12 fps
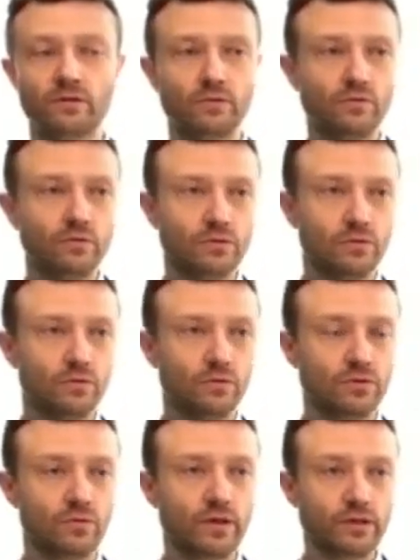to
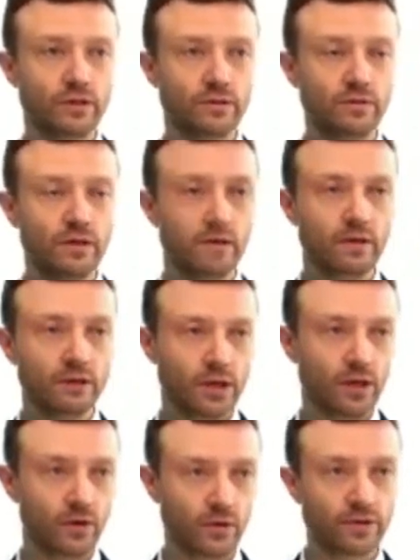Russian
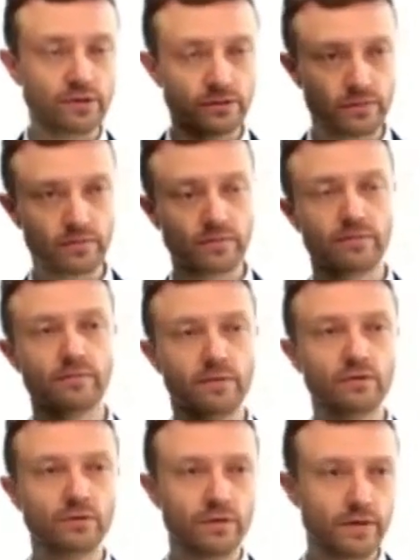shareholders
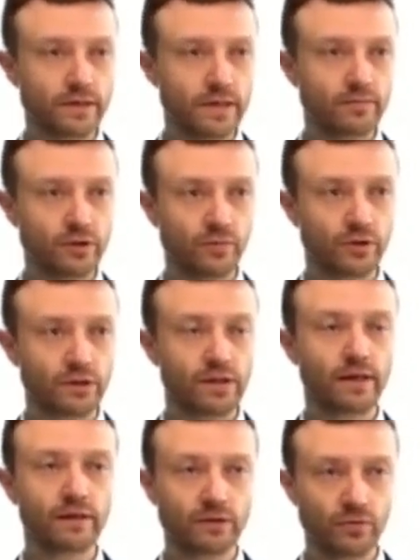using the exemption, which is
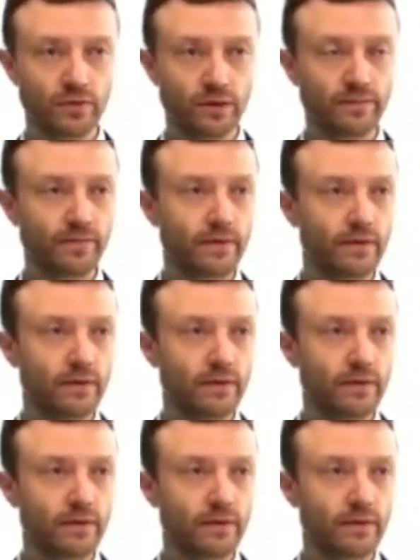likely to be